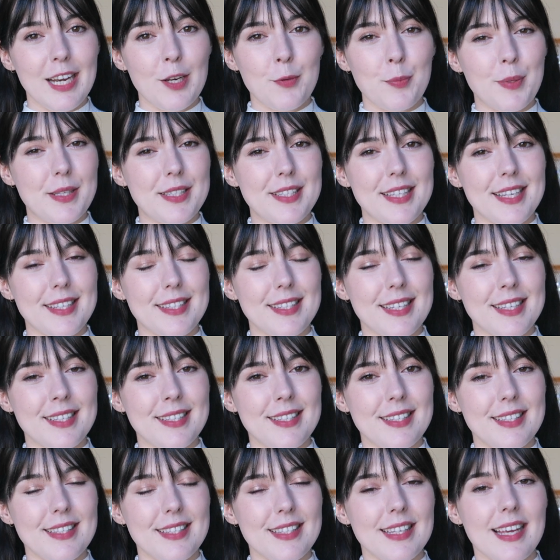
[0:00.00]
Hello
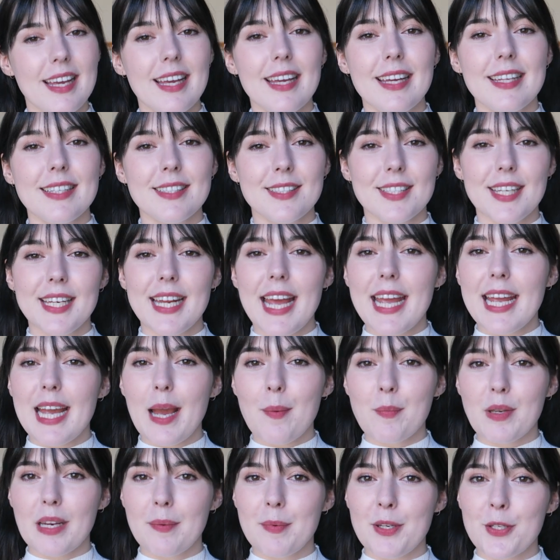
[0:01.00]
princesses! Today
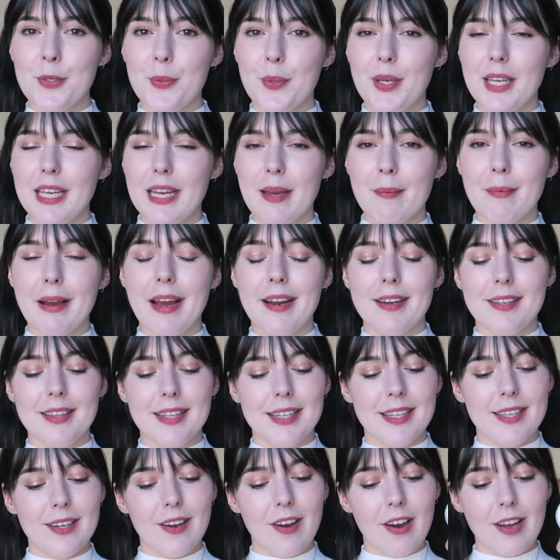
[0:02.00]
I'm going to be talking about
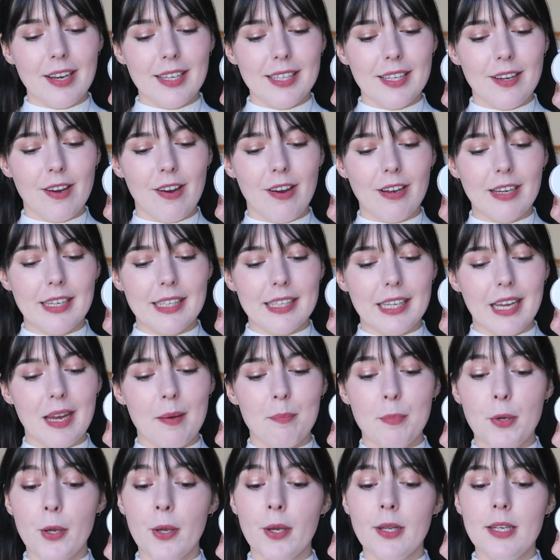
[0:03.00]
the Holika
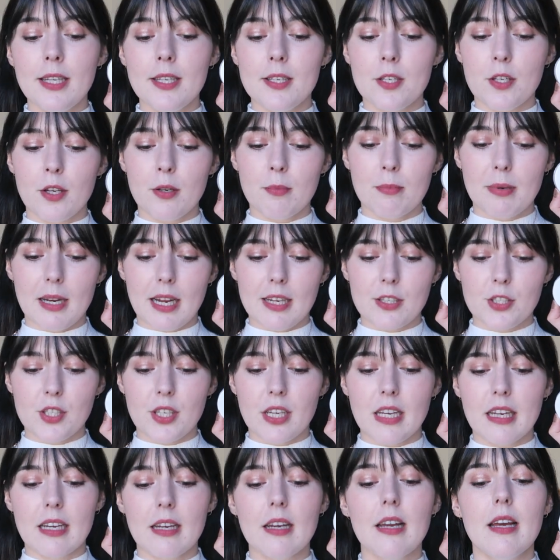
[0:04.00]
Holika Pearly Dough
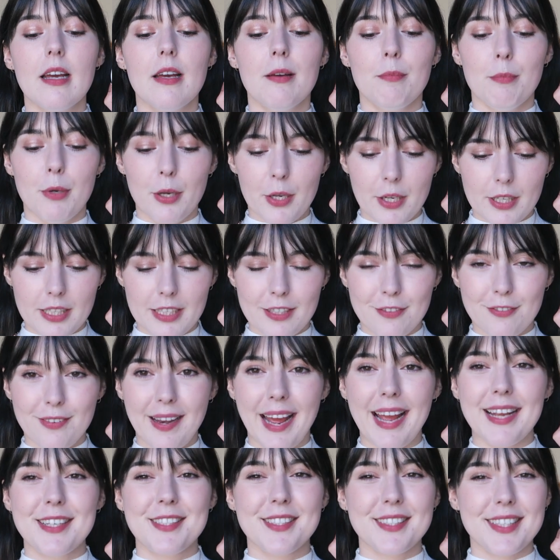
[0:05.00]
Blusher Pearly
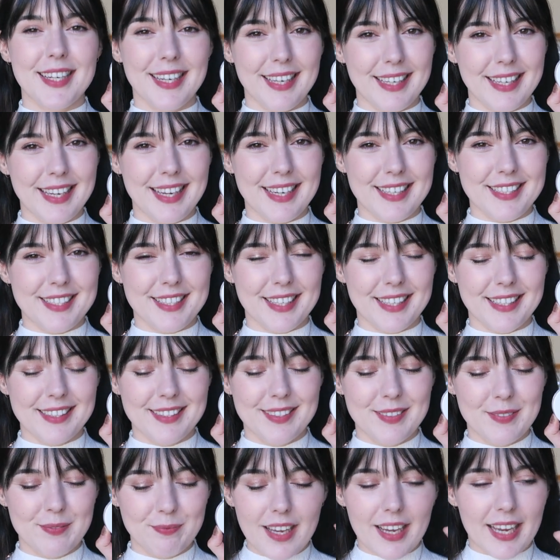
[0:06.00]
Flash Collection.